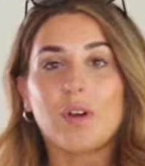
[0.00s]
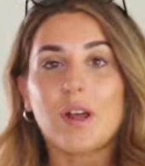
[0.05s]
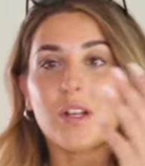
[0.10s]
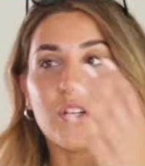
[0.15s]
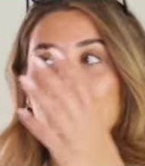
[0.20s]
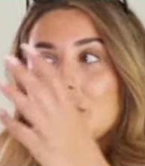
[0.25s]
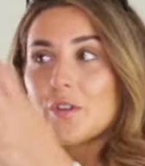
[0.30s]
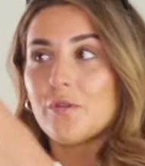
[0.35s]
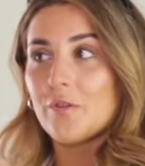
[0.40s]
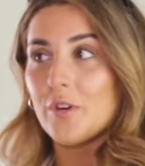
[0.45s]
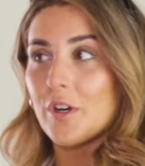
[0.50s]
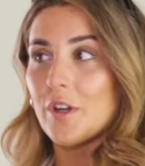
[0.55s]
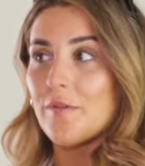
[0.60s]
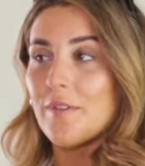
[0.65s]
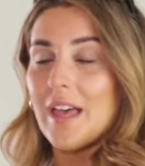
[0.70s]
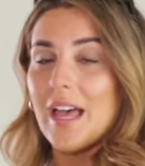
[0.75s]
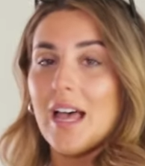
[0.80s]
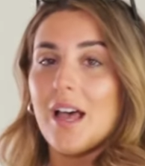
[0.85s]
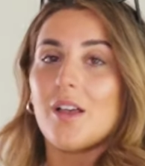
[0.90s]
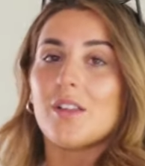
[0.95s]
around to the front of
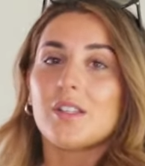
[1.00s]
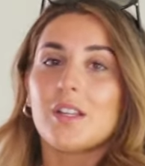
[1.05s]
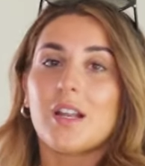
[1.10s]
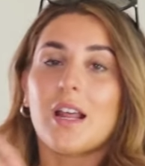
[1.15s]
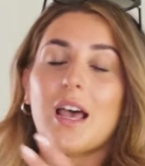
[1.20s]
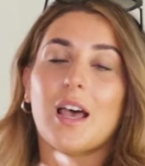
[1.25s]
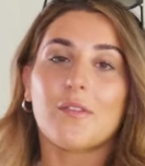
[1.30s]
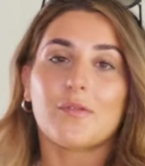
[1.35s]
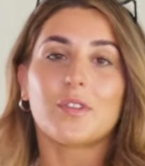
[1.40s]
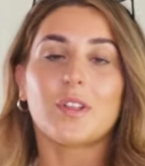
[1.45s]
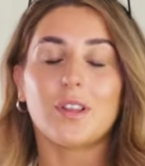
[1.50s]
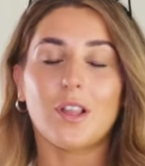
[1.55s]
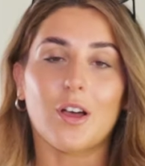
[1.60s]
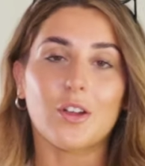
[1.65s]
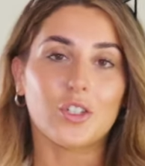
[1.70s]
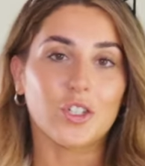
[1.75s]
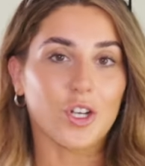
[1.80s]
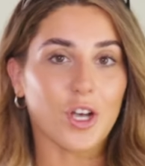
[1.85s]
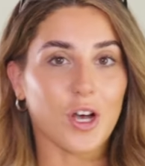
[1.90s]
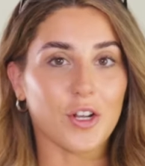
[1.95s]
the house and have the
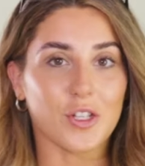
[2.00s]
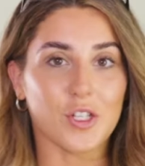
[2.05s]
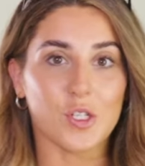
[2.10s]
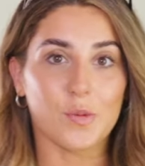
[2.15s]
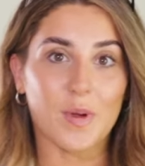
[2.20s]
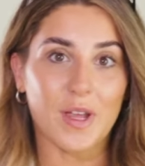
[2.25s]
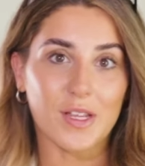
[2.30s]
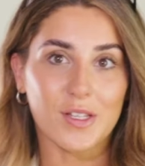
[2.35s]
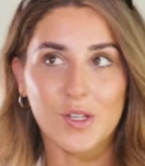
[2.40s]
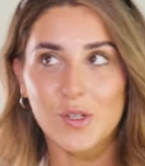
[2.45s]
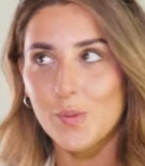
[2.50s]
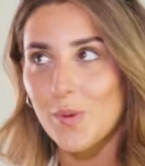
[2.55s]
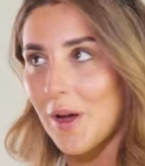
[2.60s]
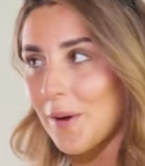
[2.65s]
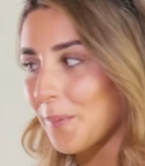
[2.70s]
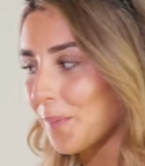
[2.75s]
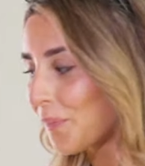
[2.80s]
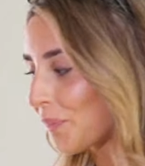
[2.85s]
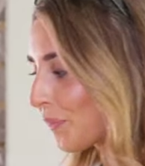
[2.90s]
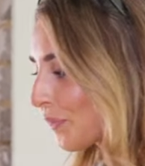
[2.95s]
larger garden space as
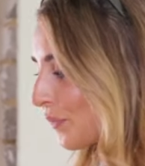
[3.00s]
well.